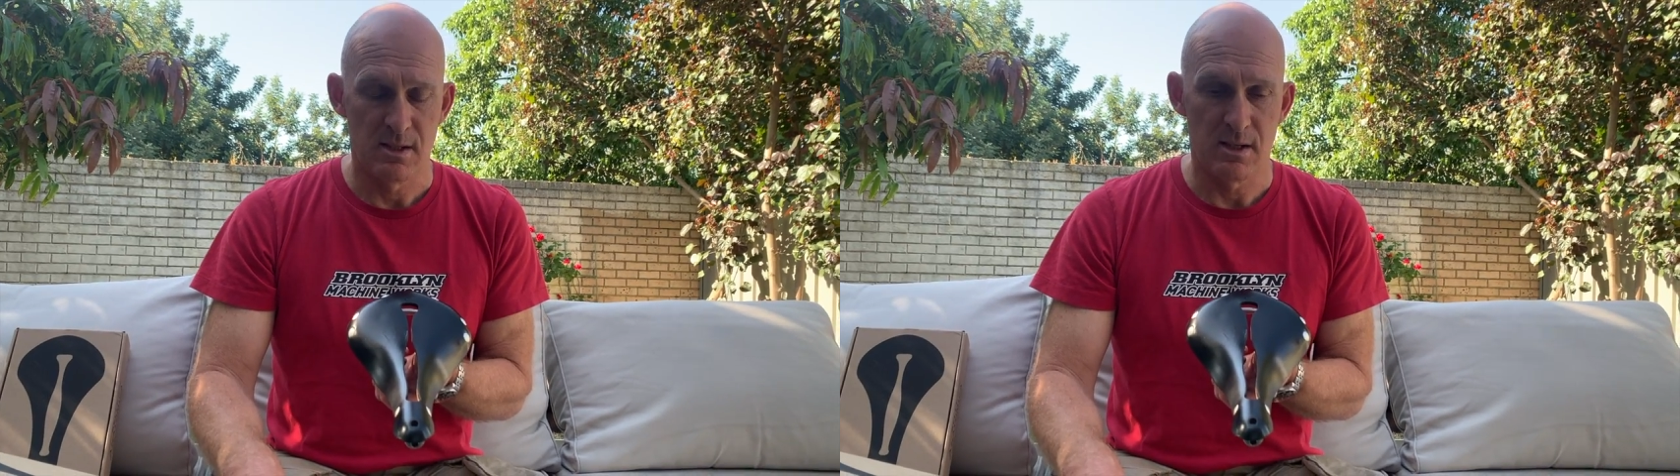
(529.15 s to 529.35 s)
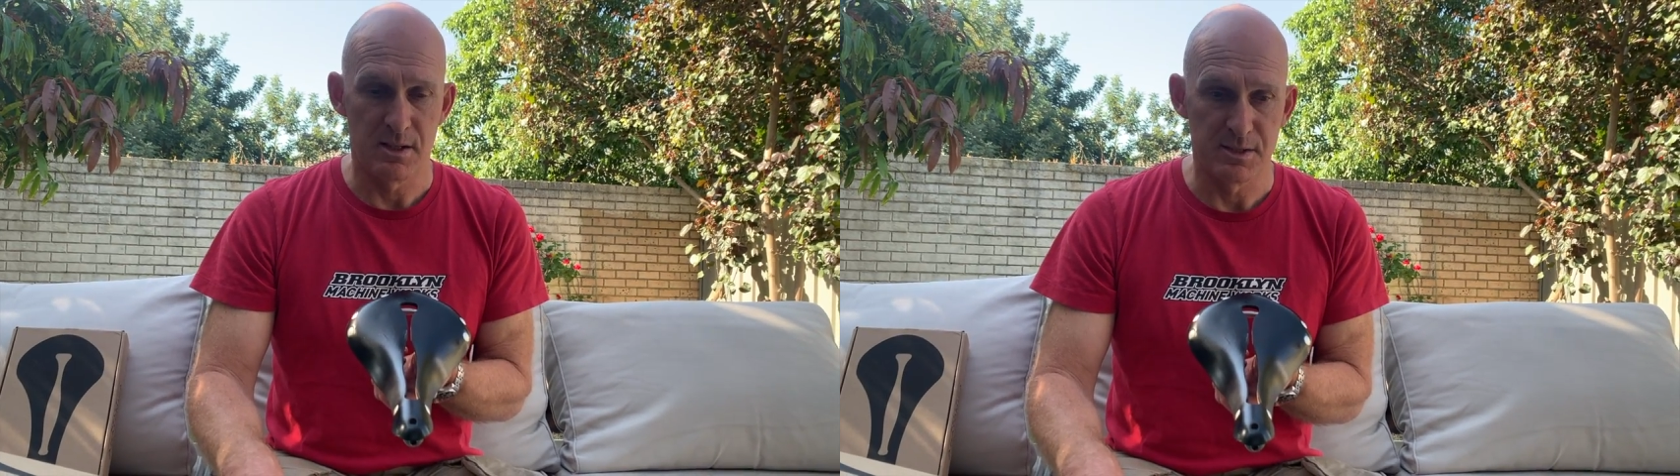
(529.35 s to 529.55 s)

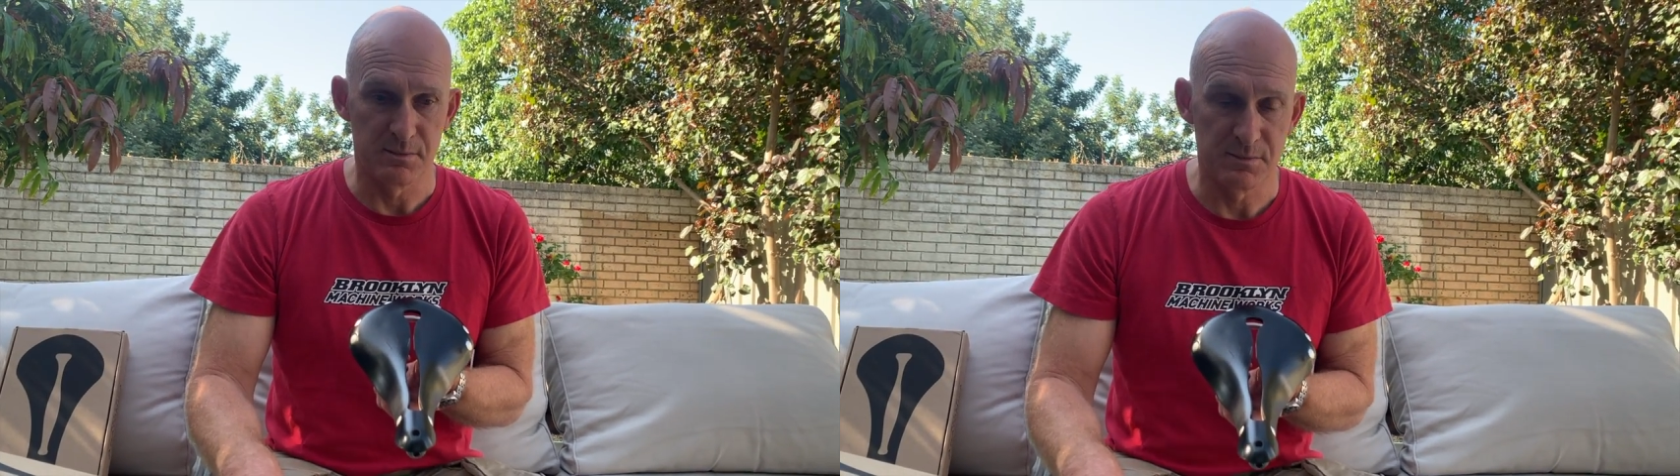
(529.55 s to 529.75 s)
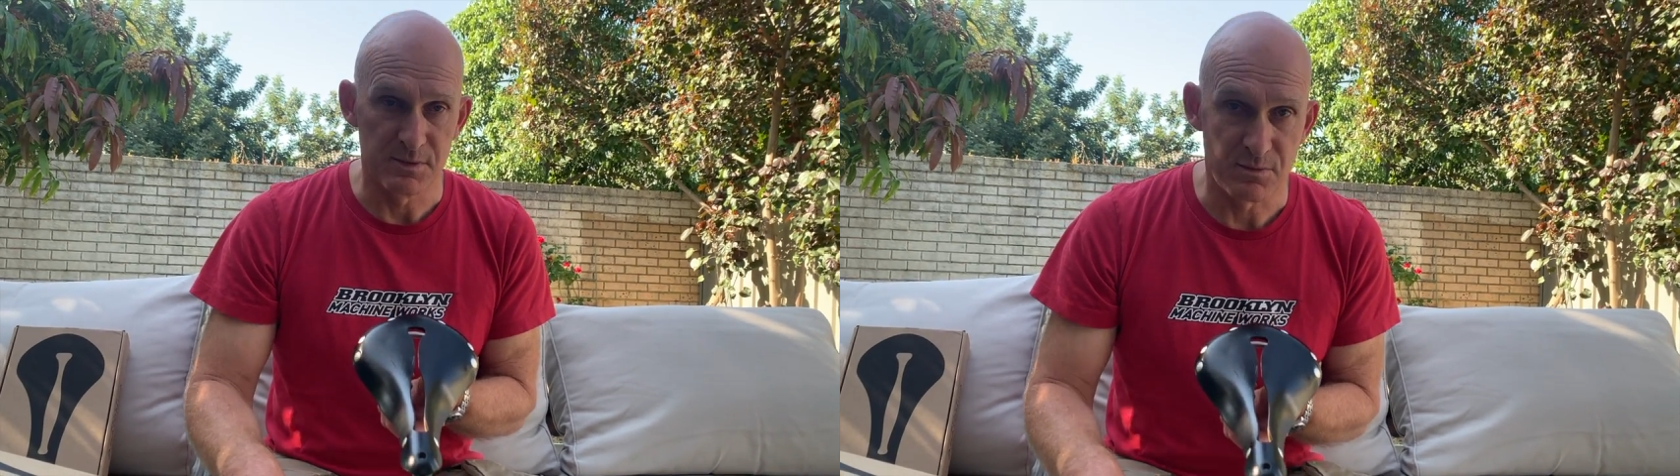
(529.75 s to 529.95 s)
and
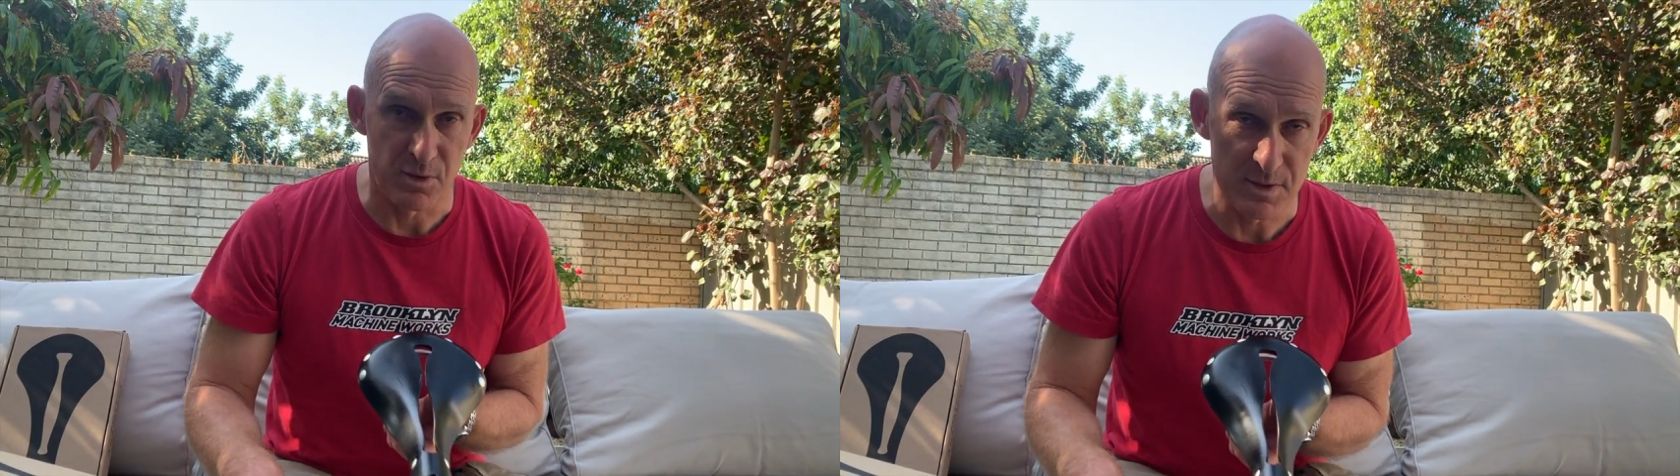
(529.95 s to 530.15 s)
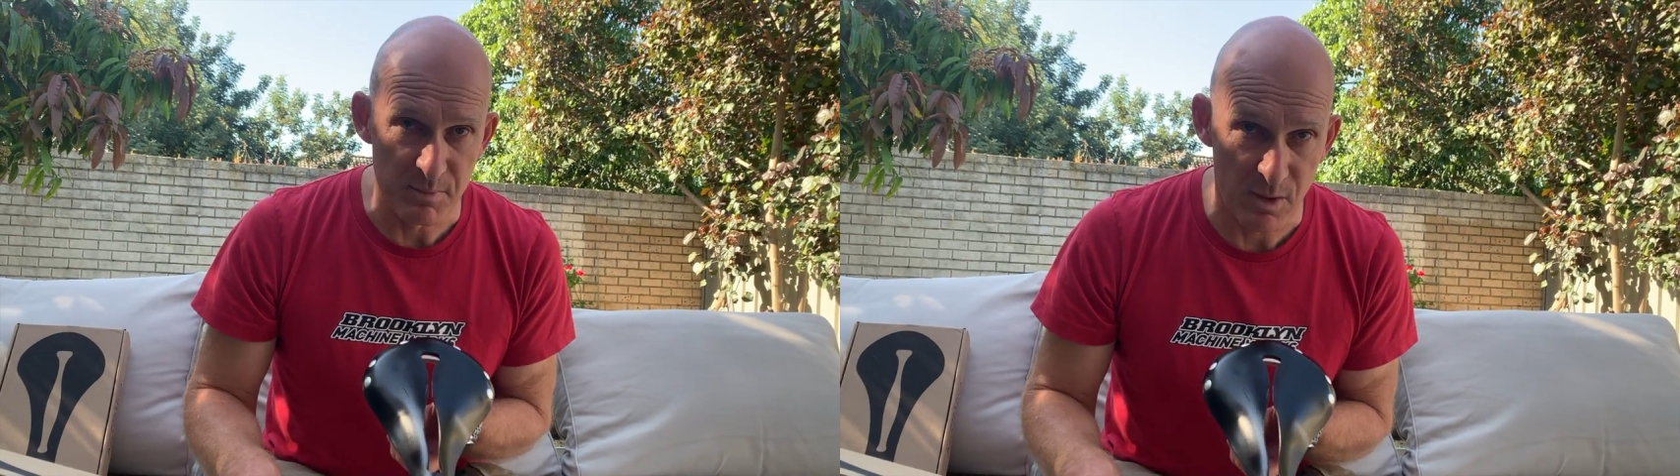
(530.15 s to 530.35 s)
you've got
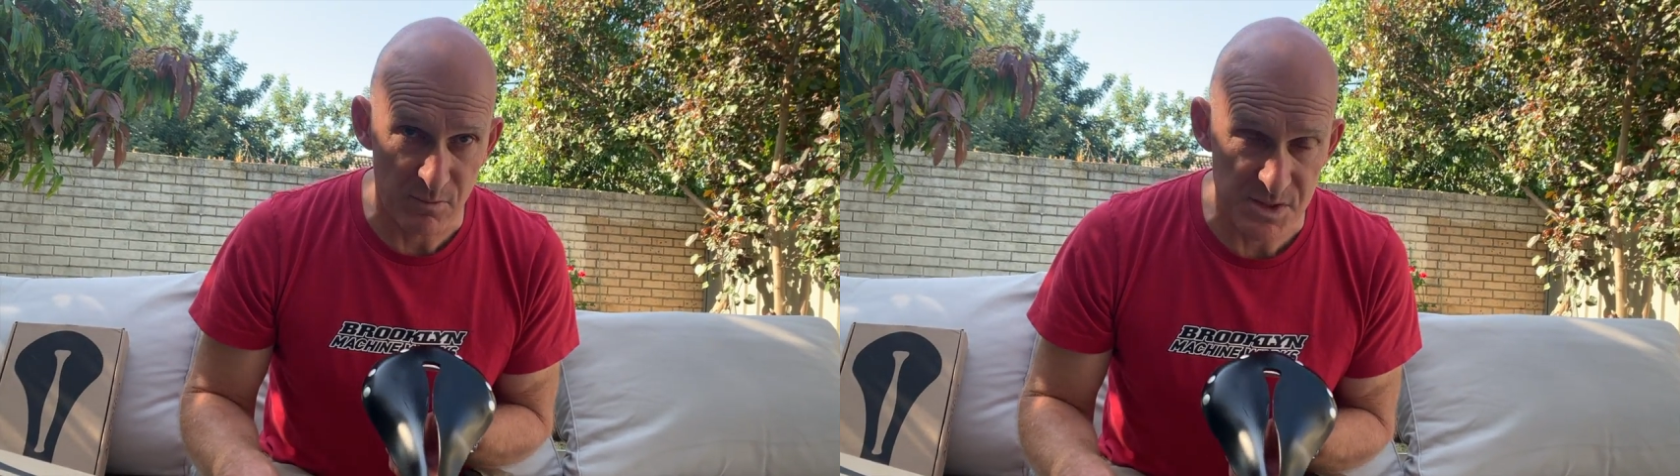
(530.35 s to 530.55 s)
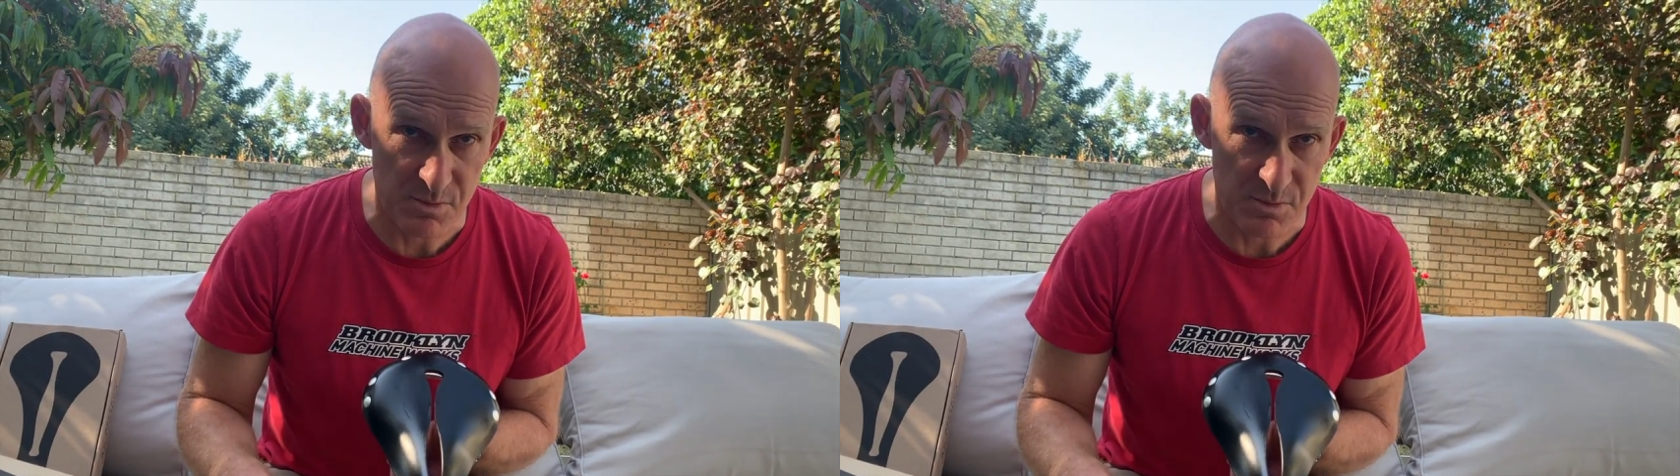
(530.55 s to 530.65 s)
your pelvis